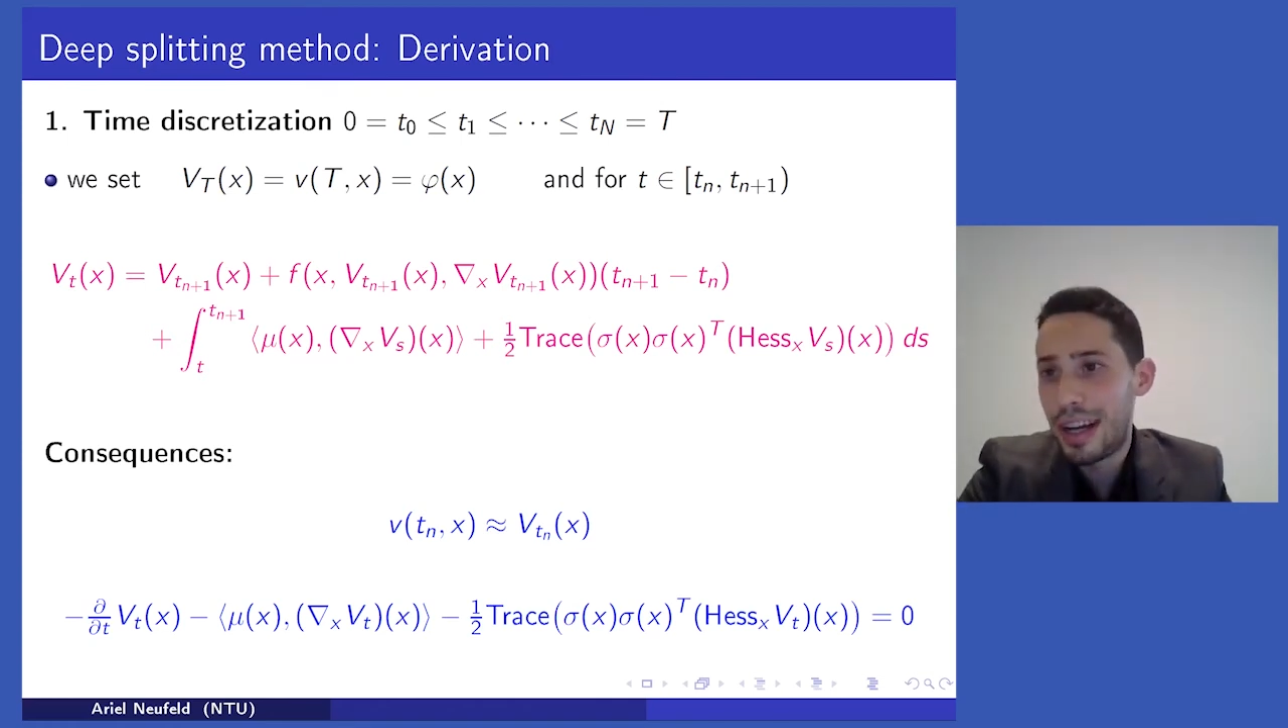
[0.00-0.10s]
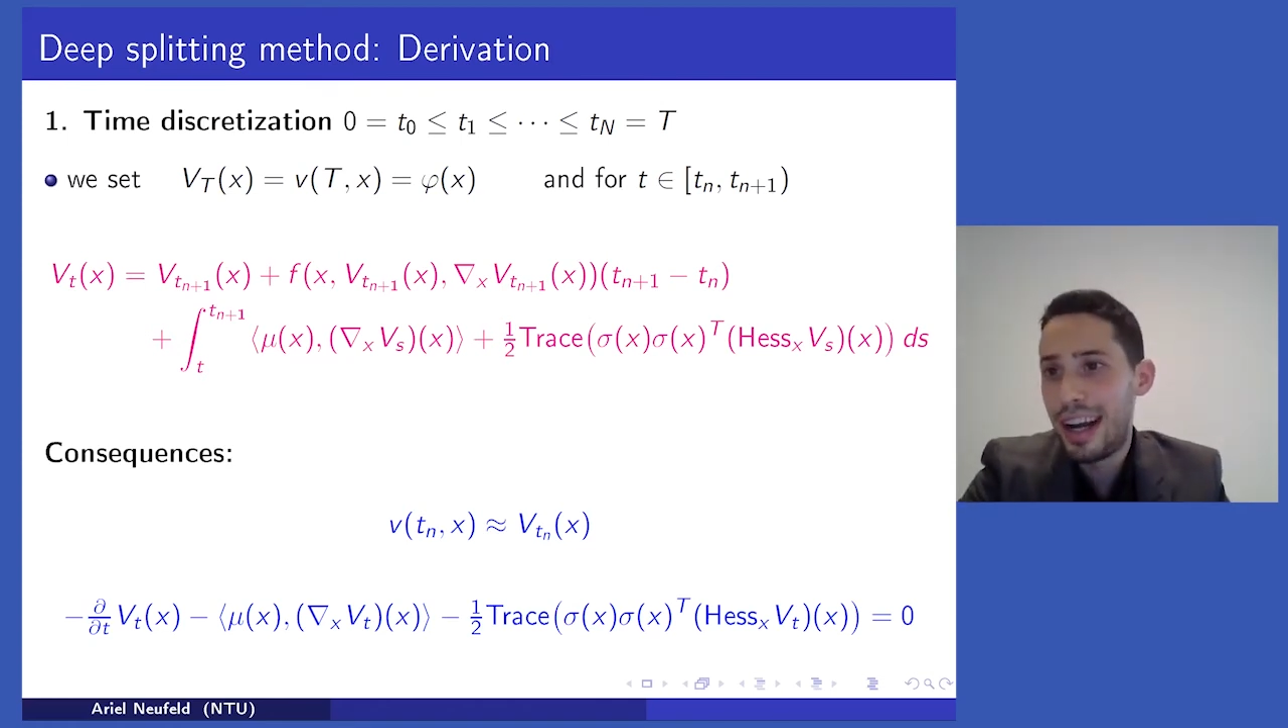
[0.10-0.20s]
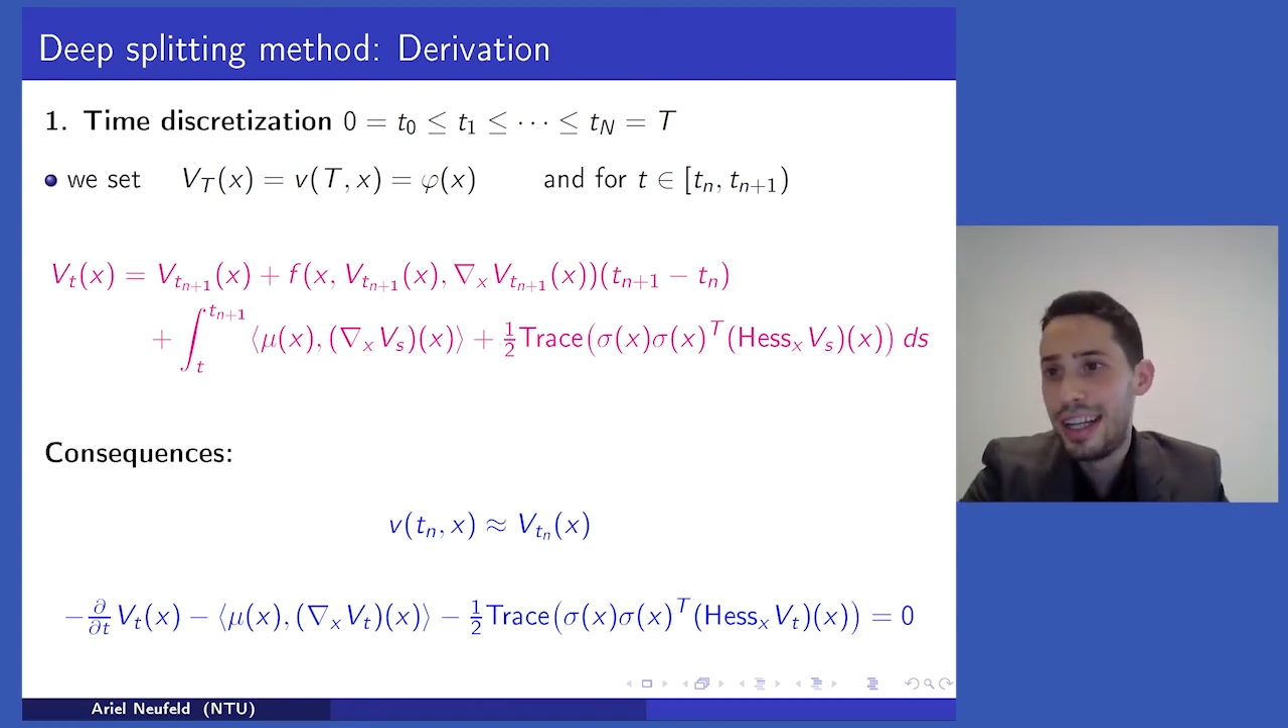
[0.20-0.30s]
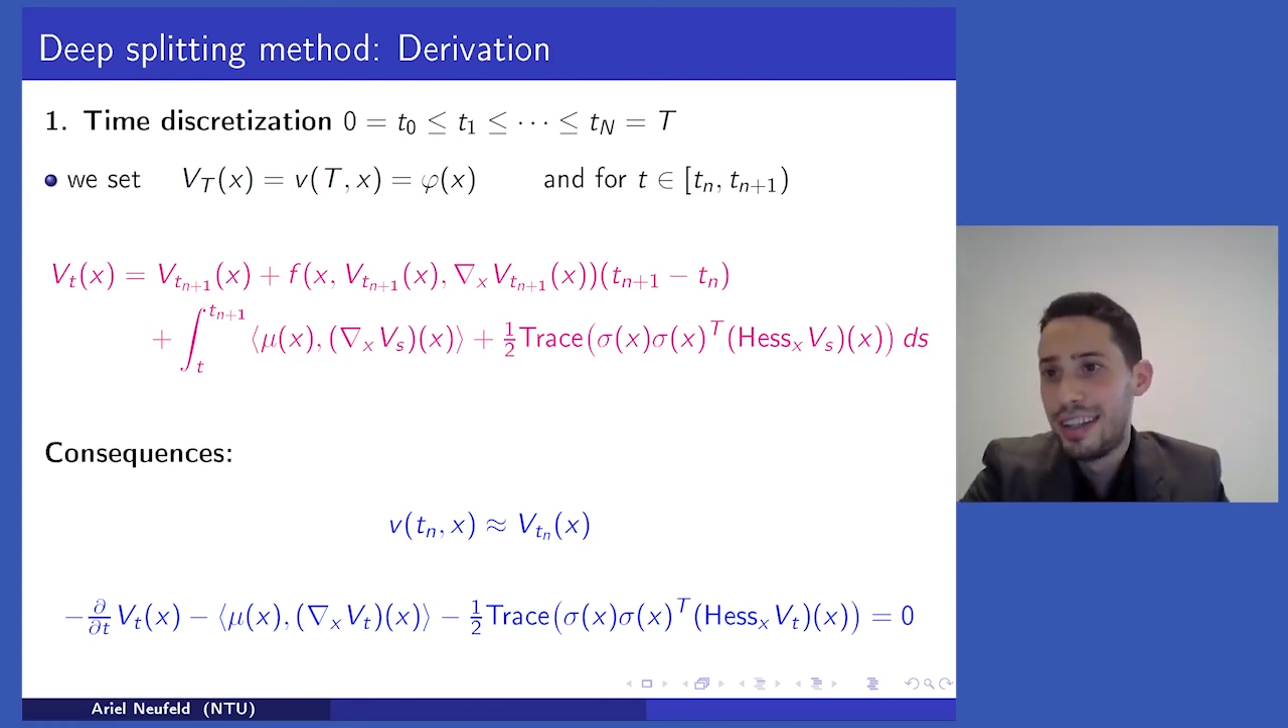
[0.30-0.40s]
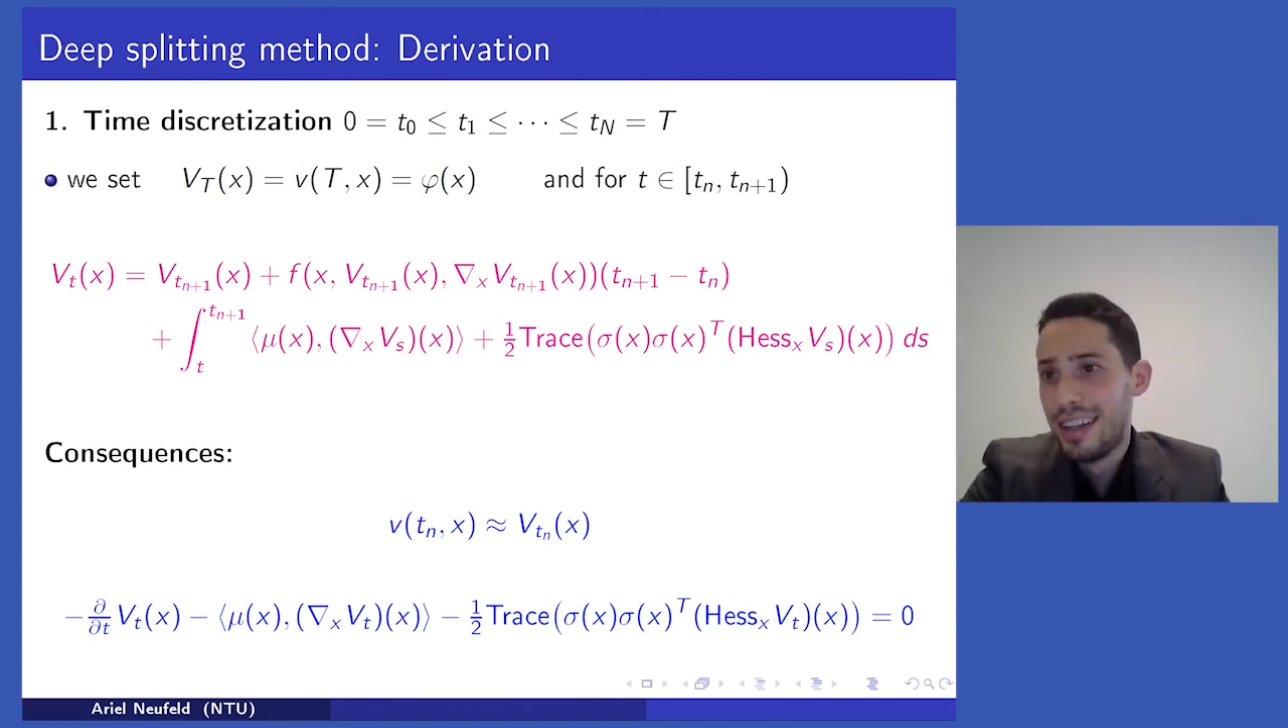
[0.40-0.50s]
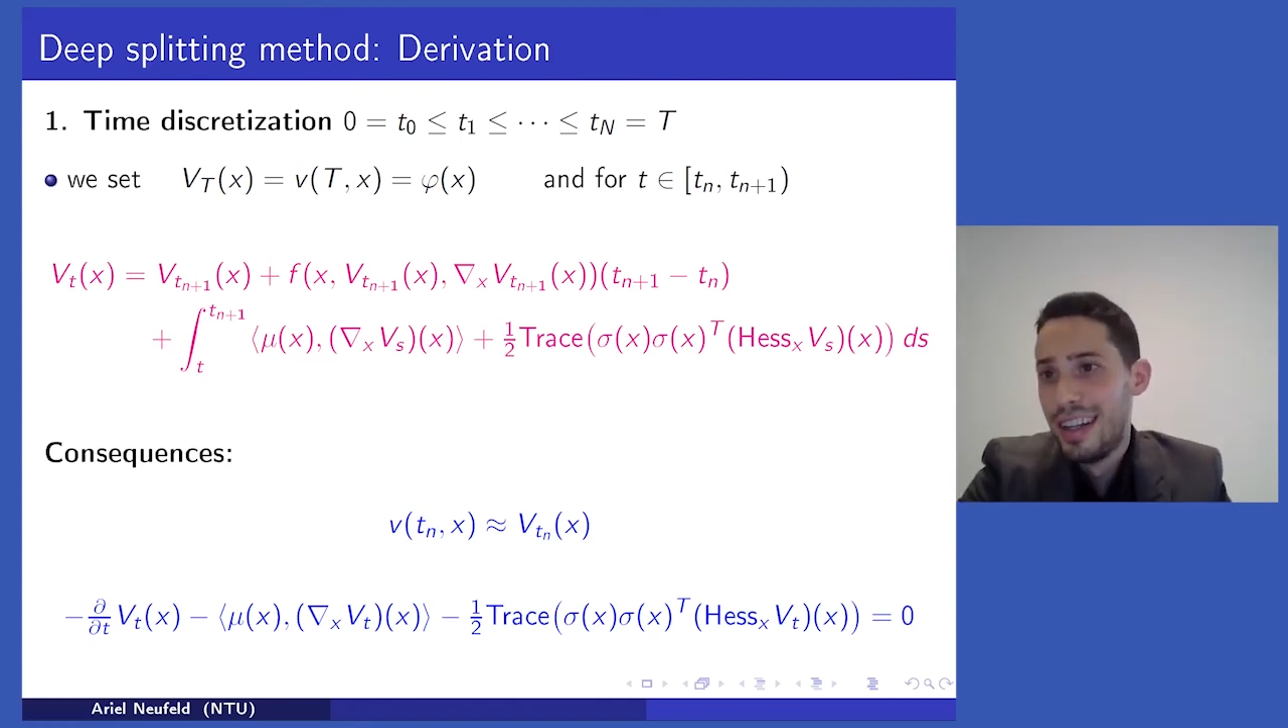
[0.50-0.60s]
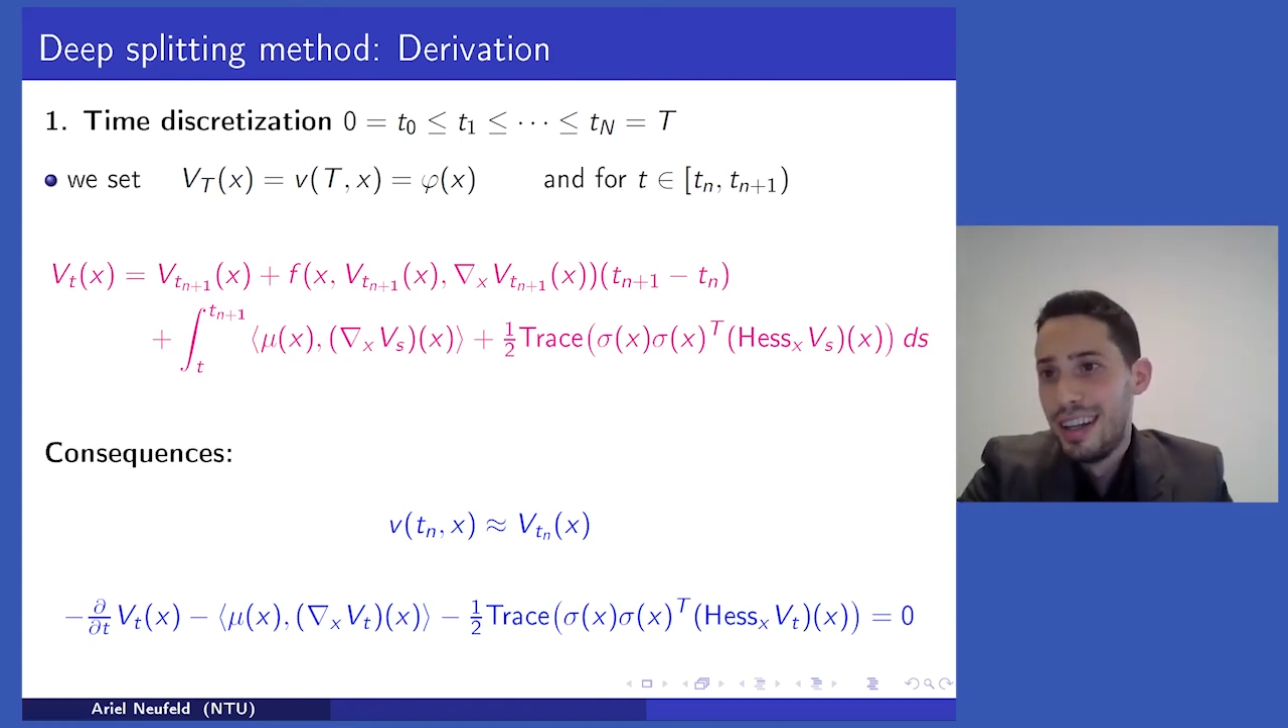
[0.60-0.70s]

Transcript: kind.